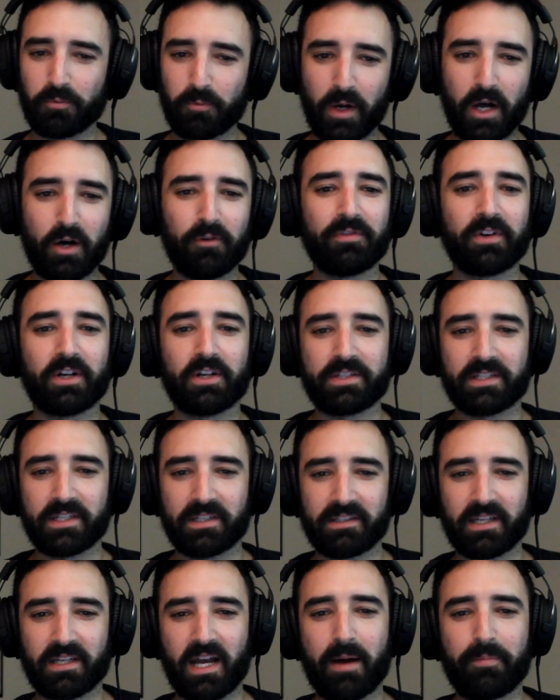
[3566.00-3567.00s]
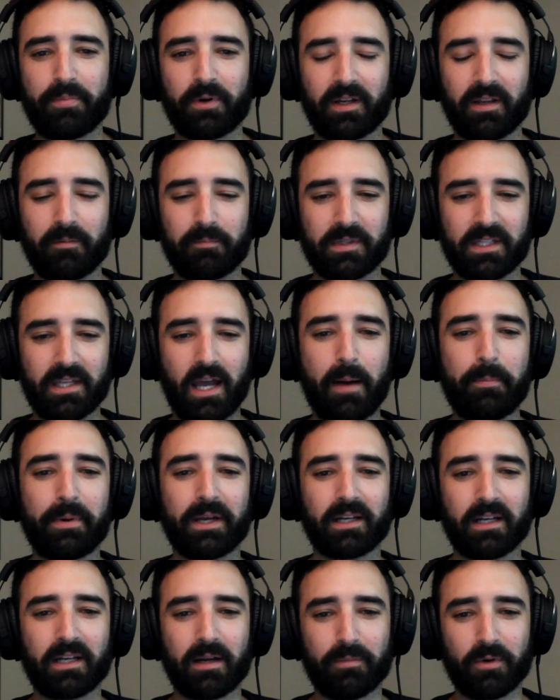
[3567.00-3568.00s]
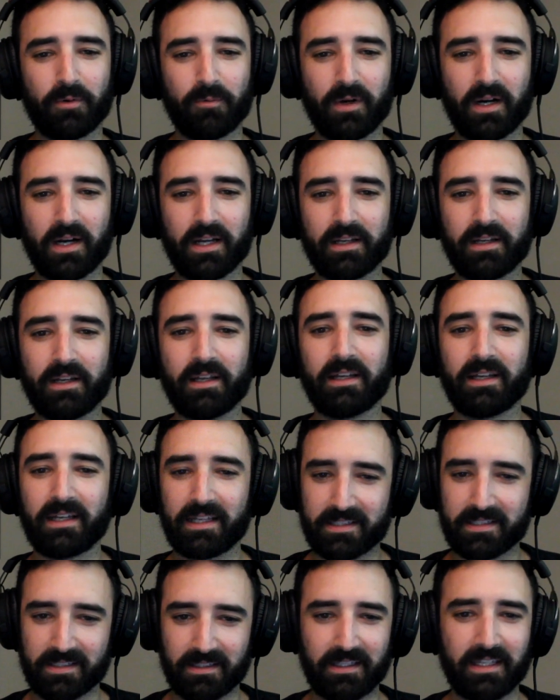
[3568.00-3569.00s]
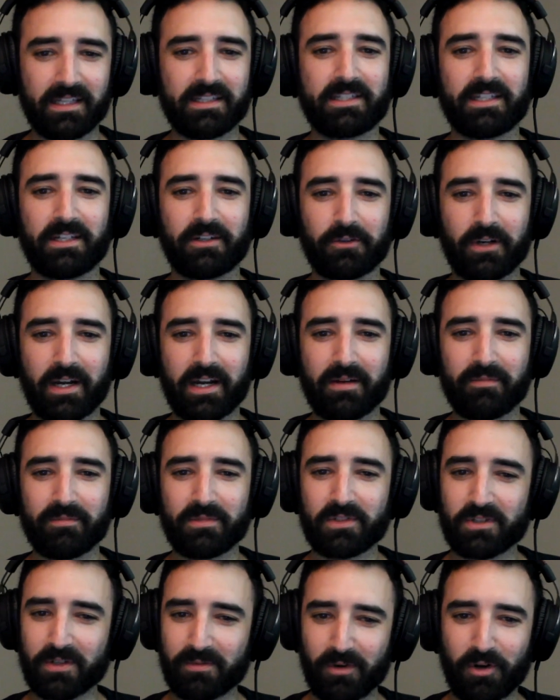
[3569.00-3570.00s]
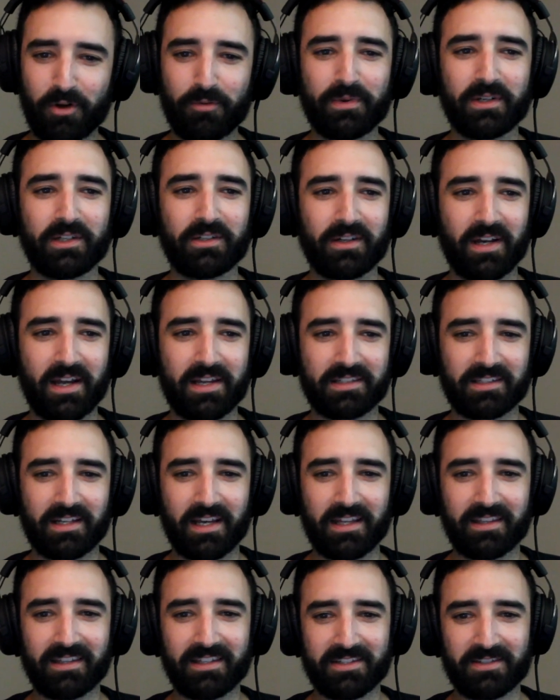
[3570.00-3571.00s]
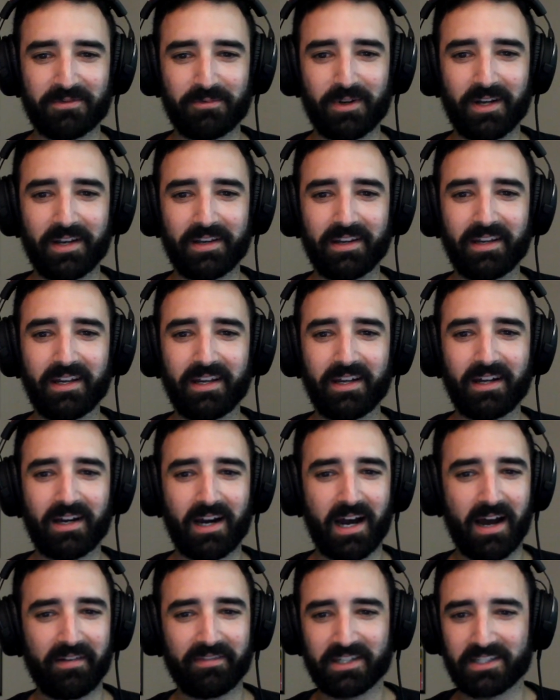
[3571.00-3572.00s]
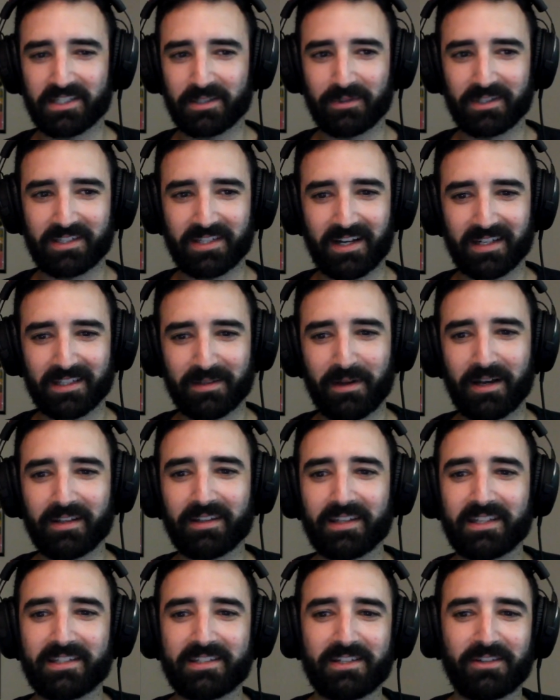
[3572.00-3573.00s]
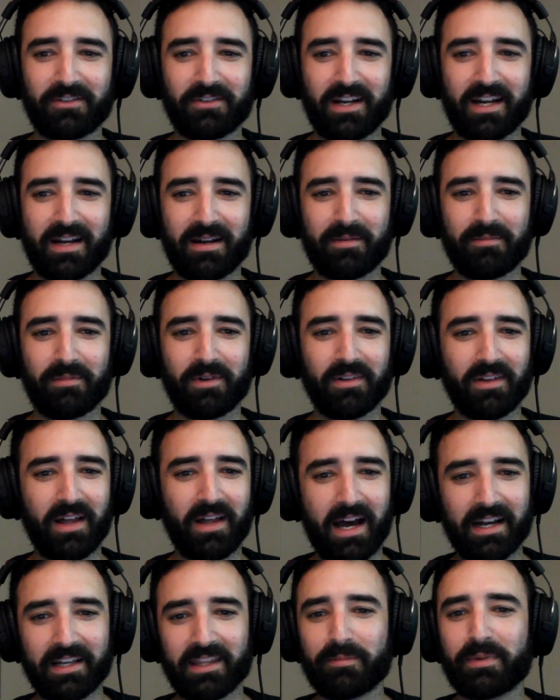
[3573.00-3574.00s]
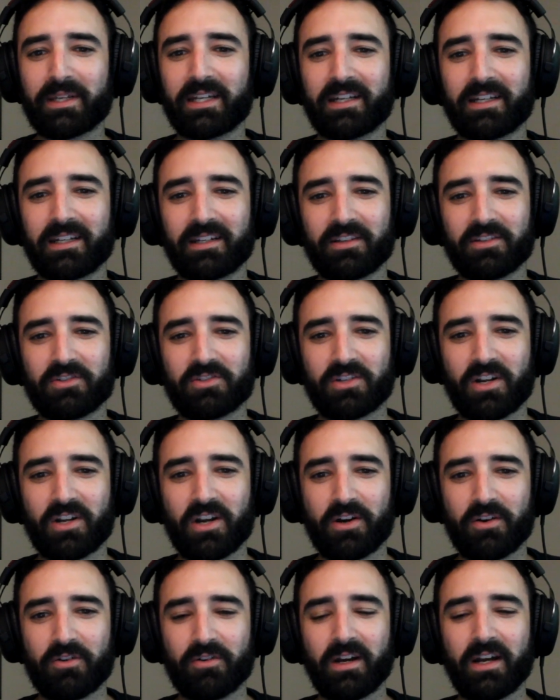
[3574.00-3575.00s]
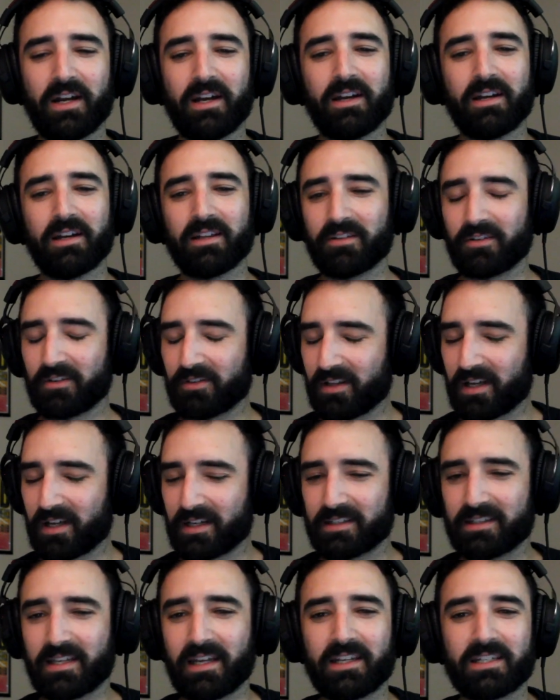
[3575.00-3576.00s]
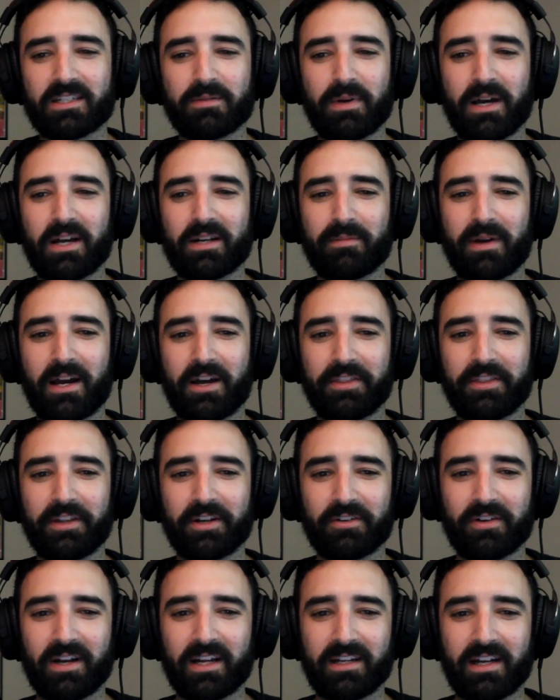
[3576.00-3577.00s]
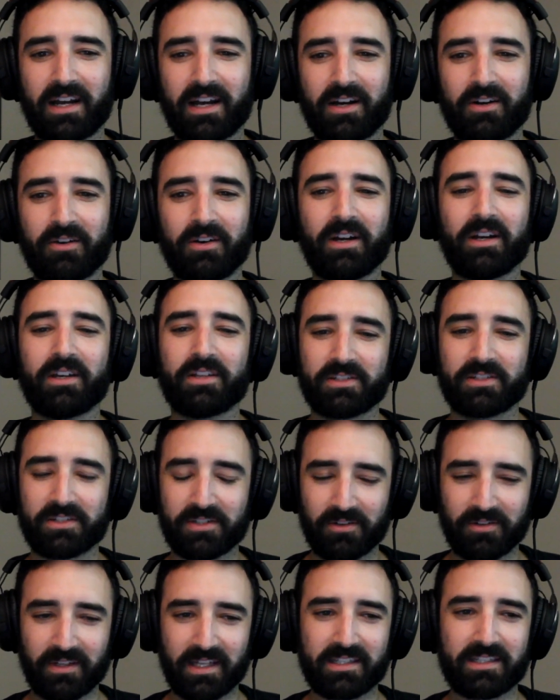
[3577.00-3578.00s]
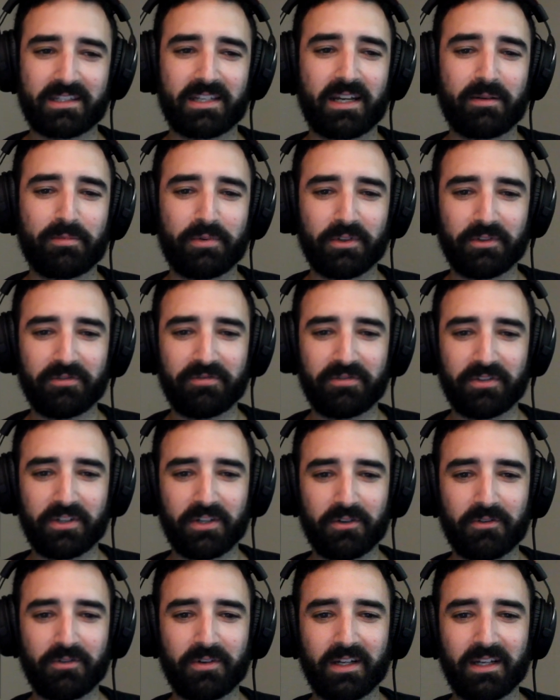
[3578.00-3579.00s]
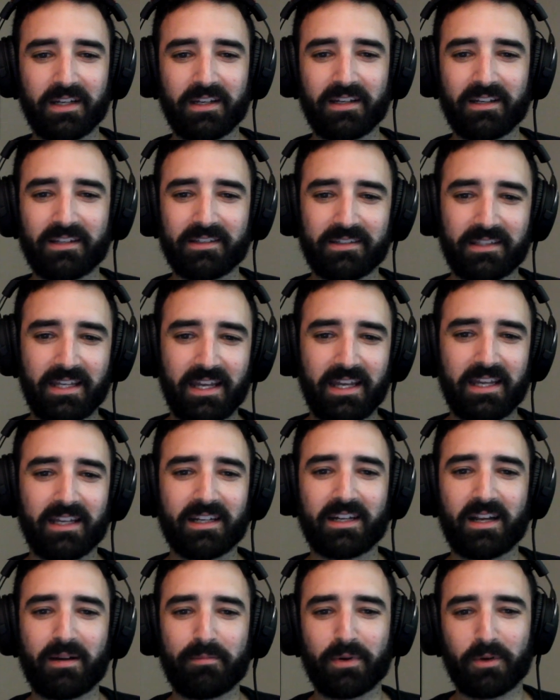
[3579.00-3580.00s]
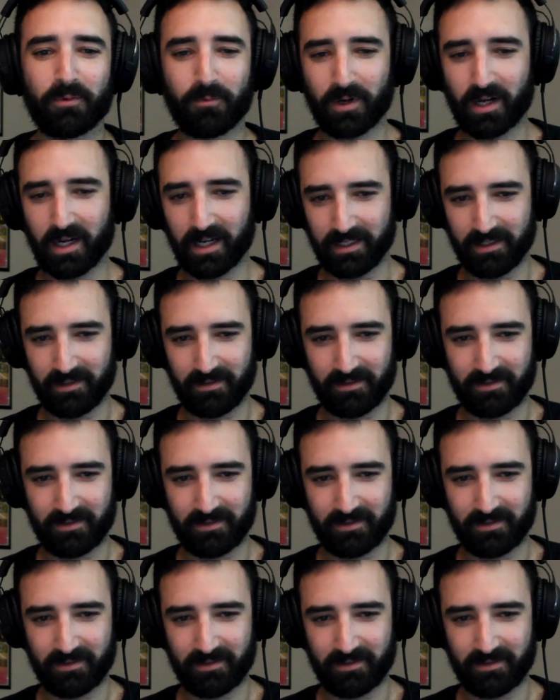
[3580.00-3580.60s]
well-versed in topic number one. It's Lindsey Graham. So I'm hoping you guys get this one. Obviously, we talked about Lindsey Graham a lot at the beginning of the show. There are a lot of takes about him out there right now. So let's sample a few. Take number one.